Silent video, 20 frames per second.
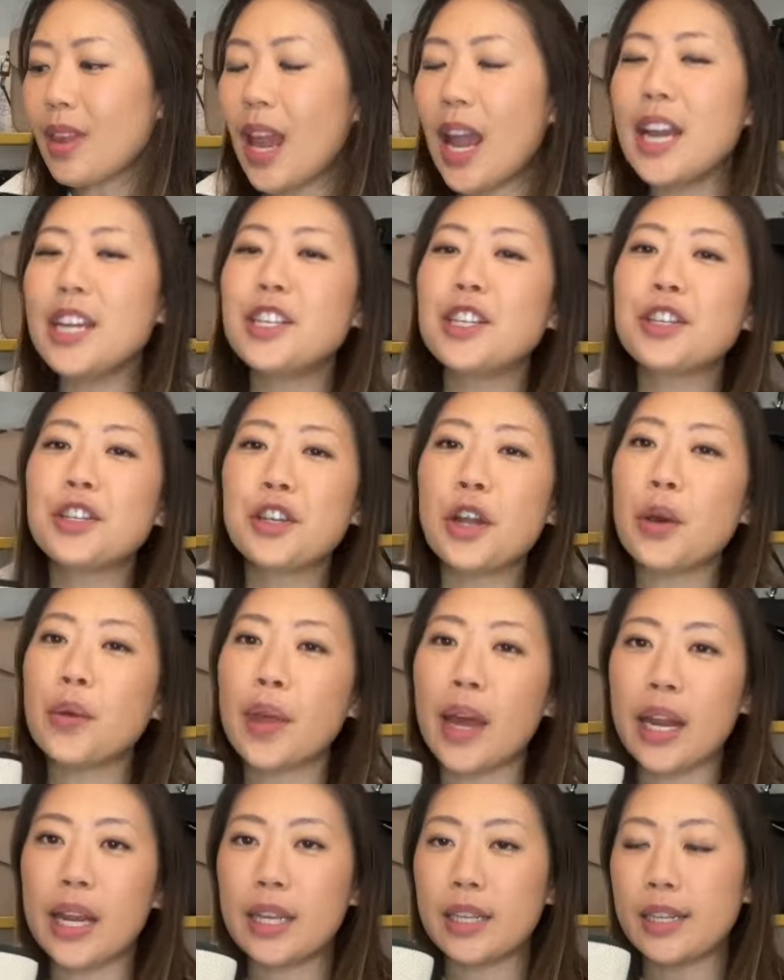I just know
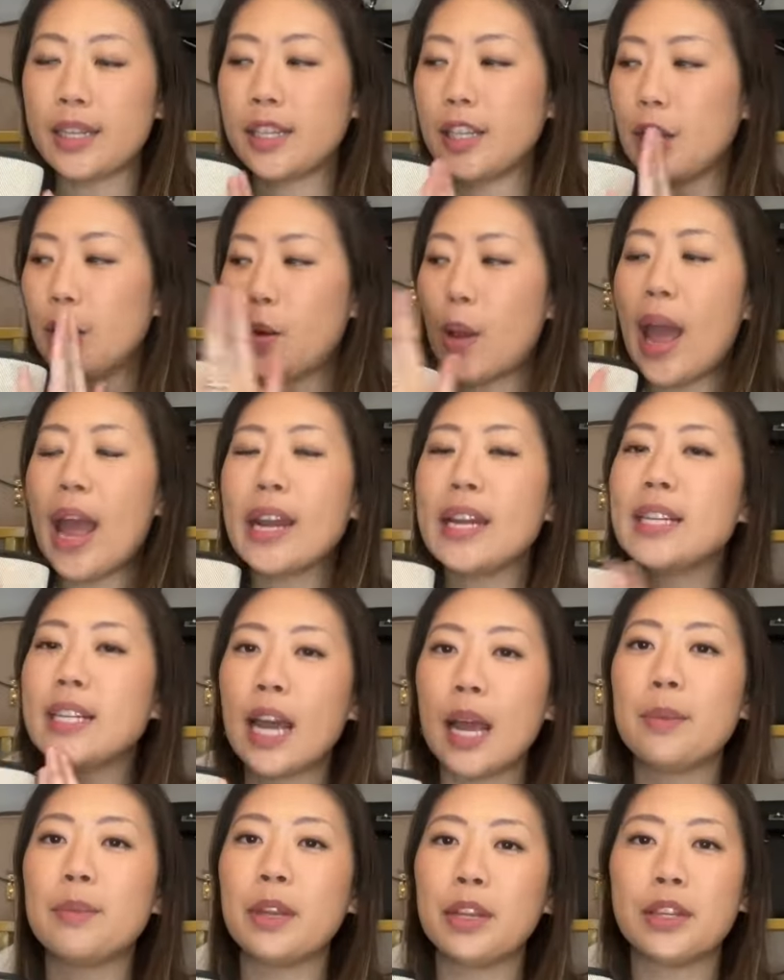that it's, you know,
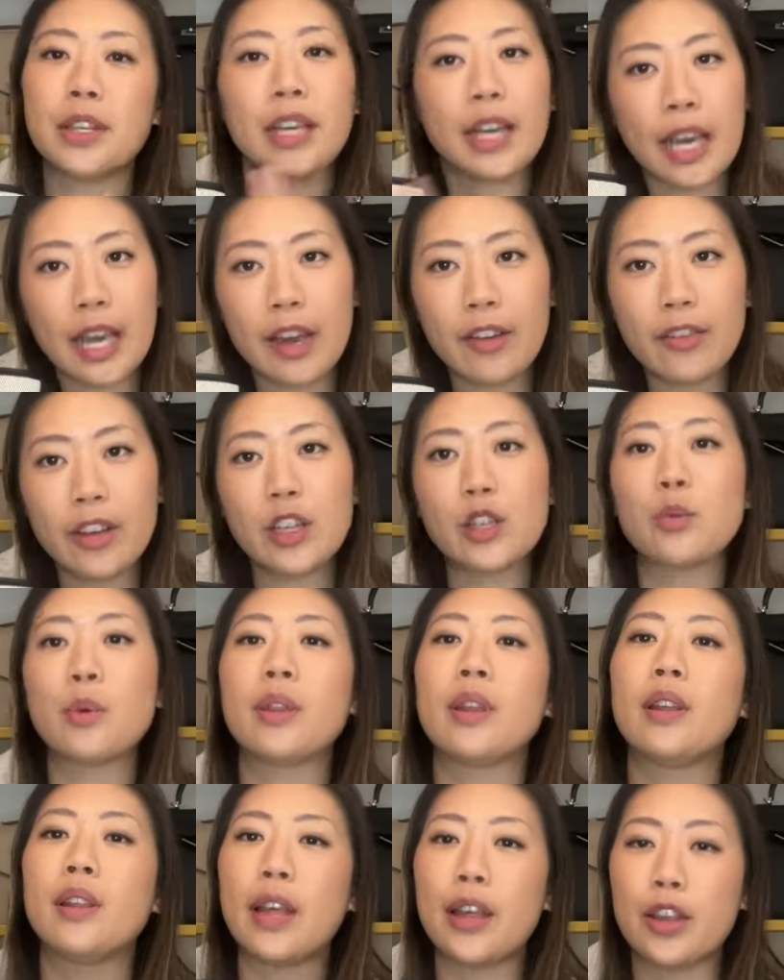anytime there's a canvas with
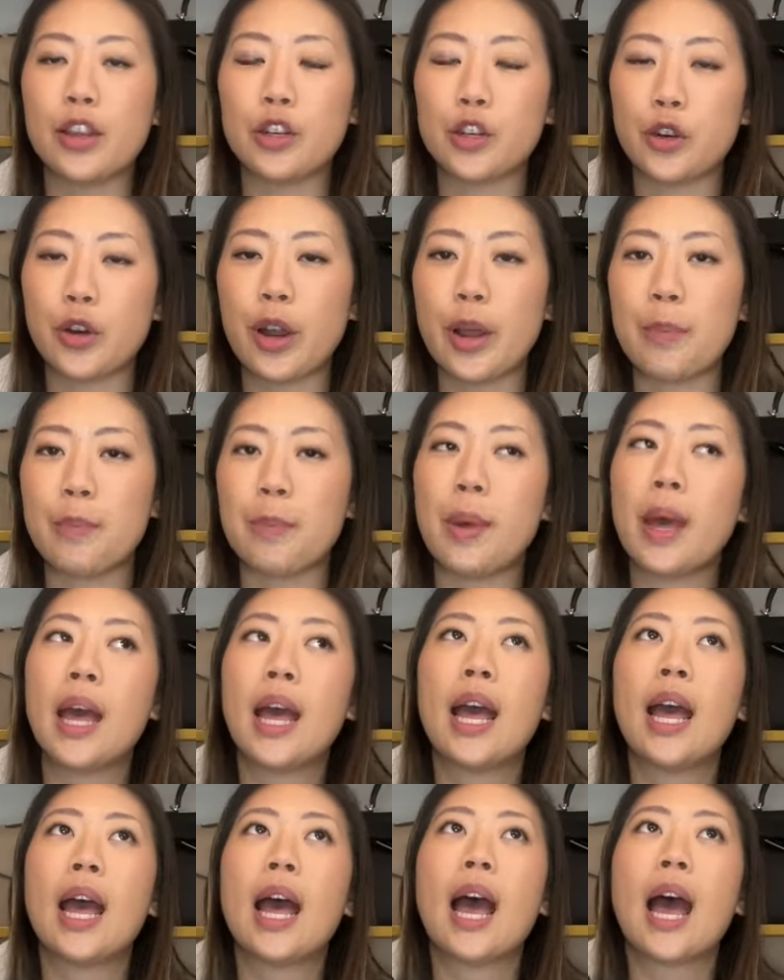the leather trim,
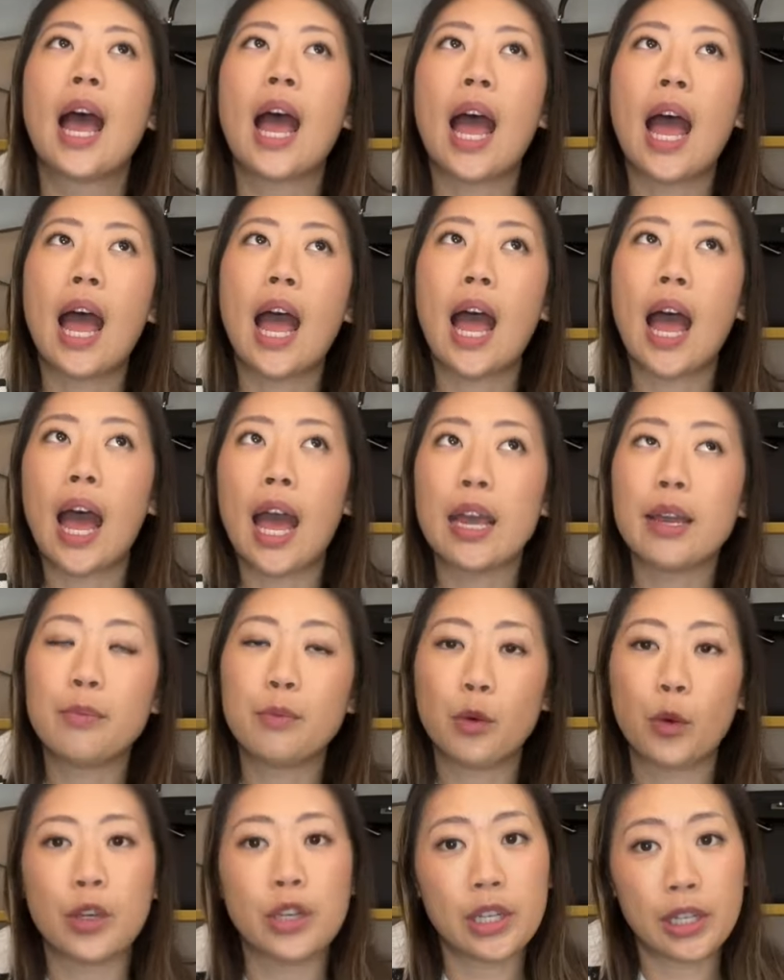I am
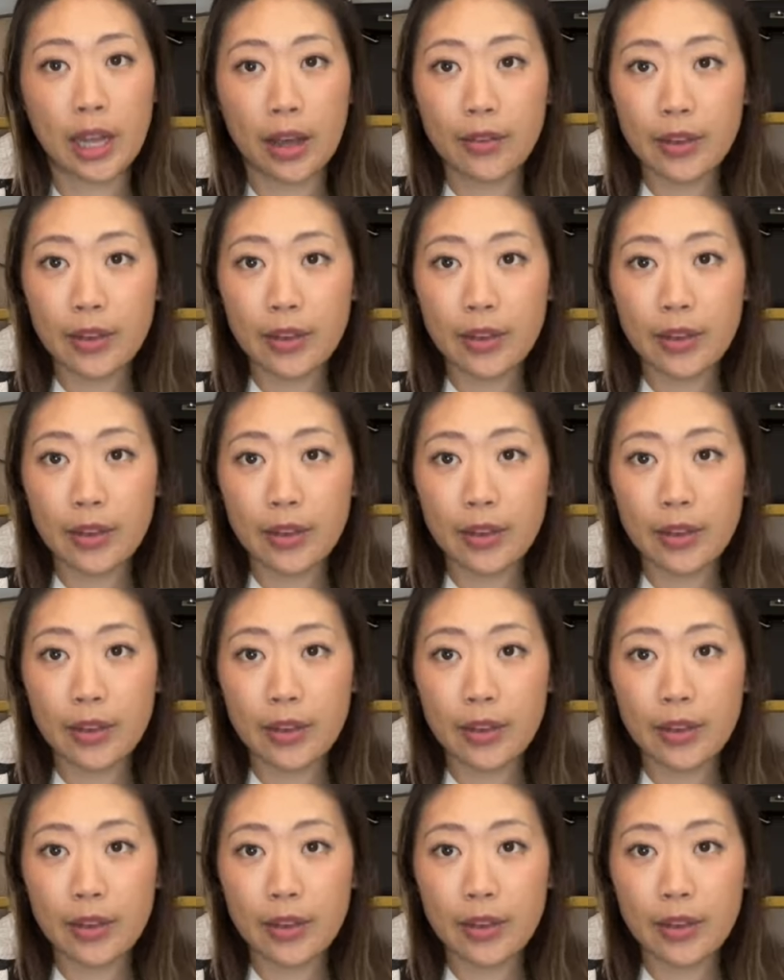going to love